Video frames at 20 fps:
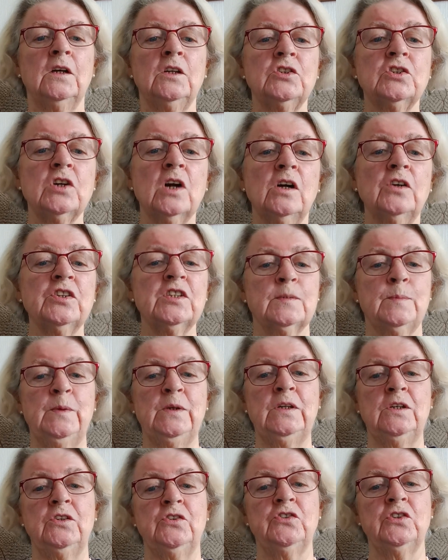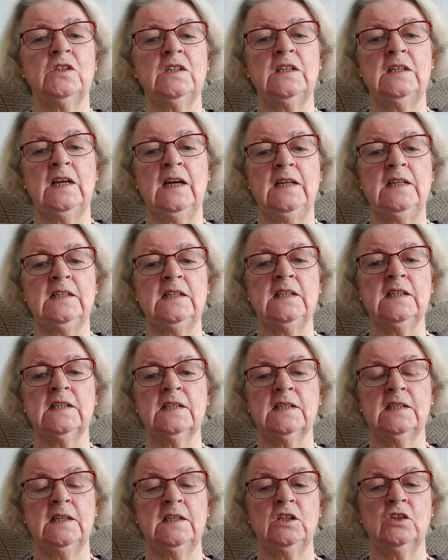Charles Spurgeon, a 19th
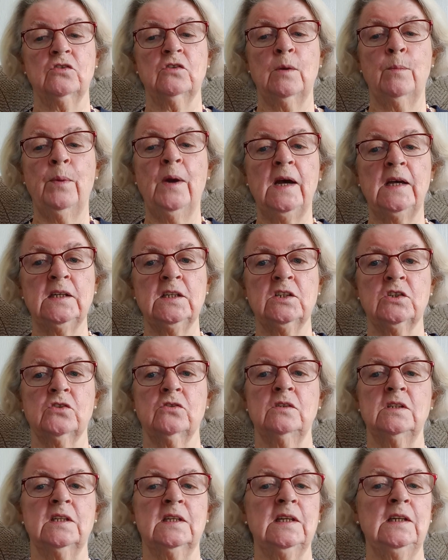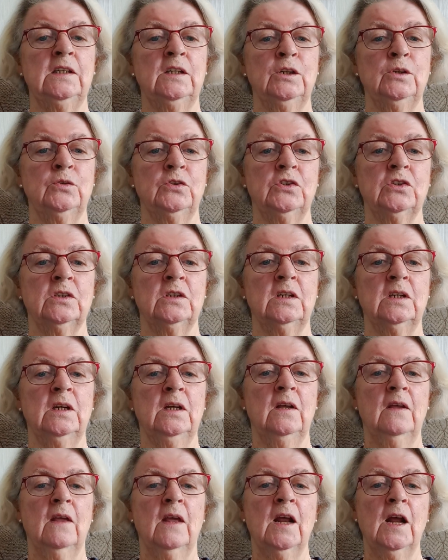century pastor and theologian,
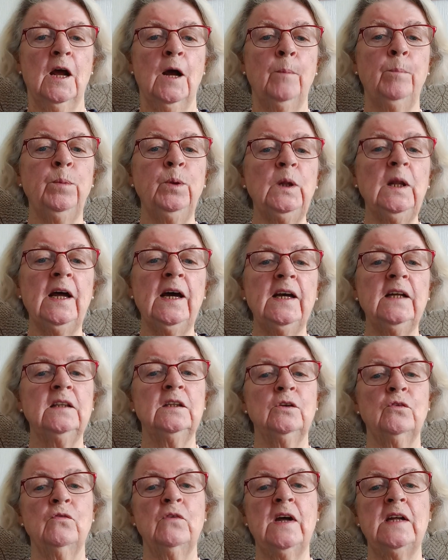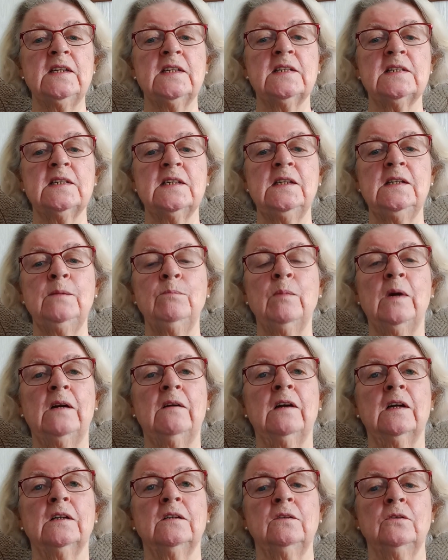applied the Red Sea
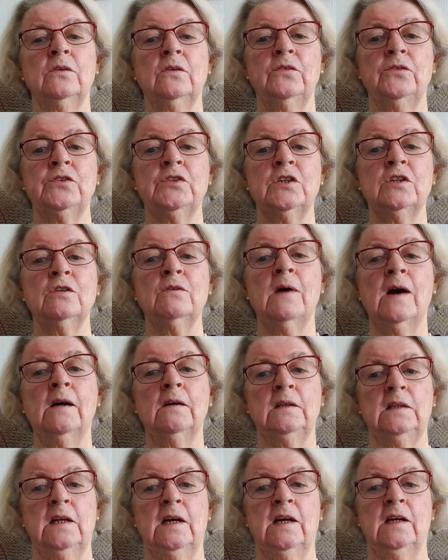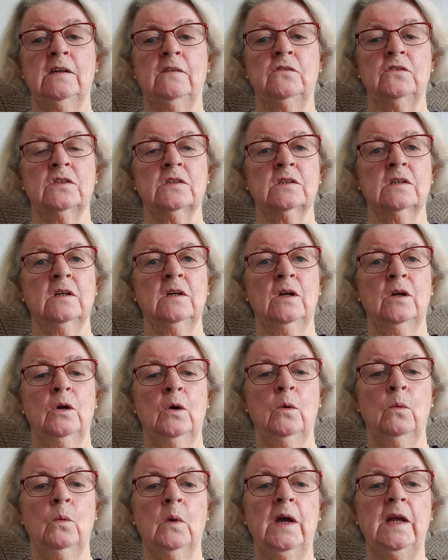miracle to our lives
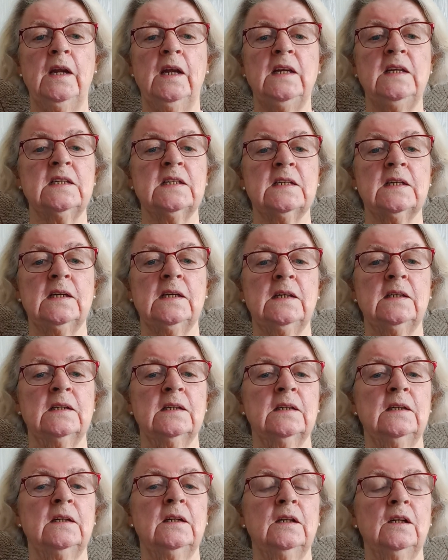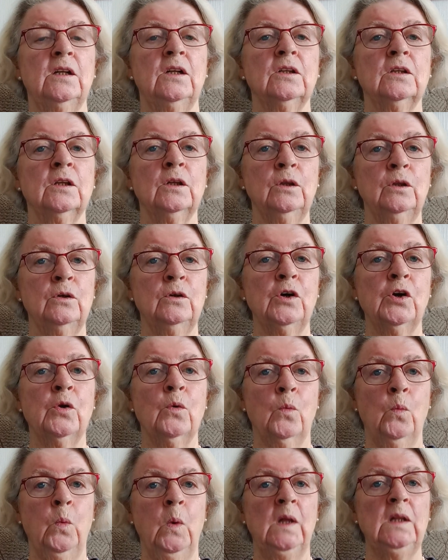when he said, The Lord
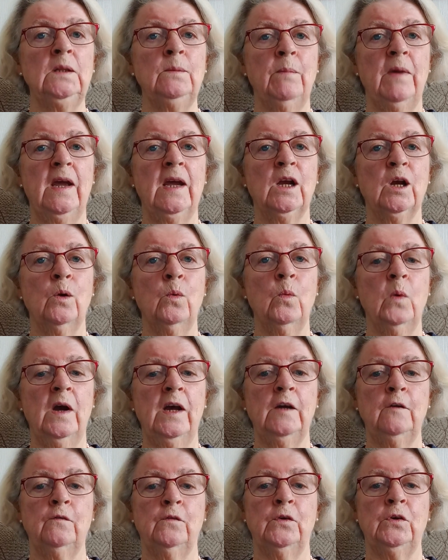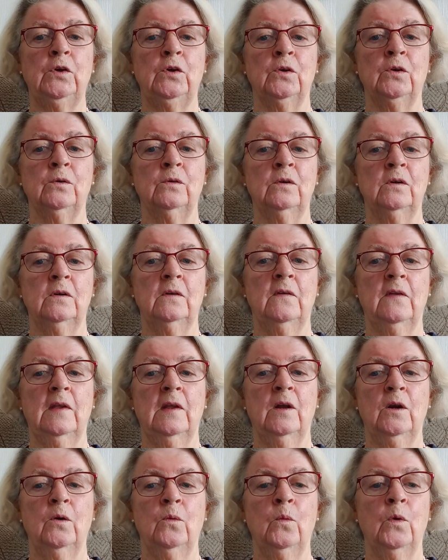will make a way for you
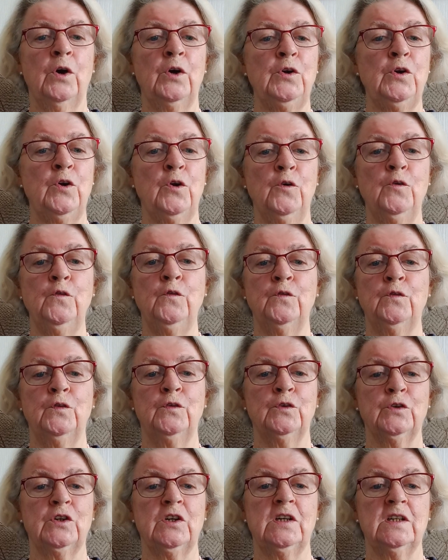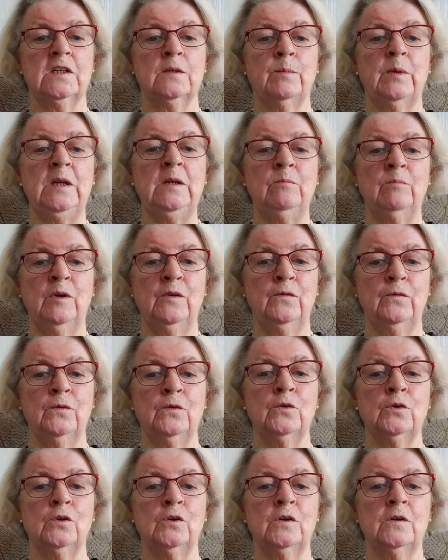where no foot has been
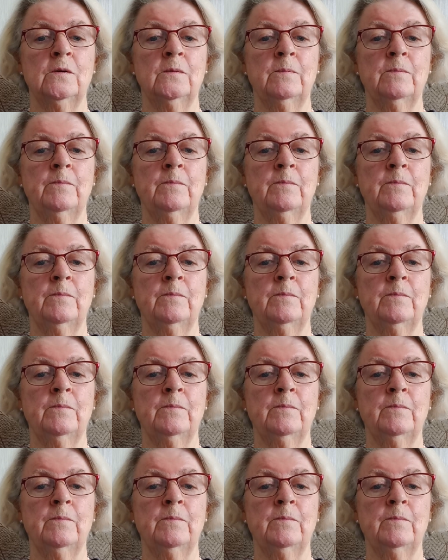before.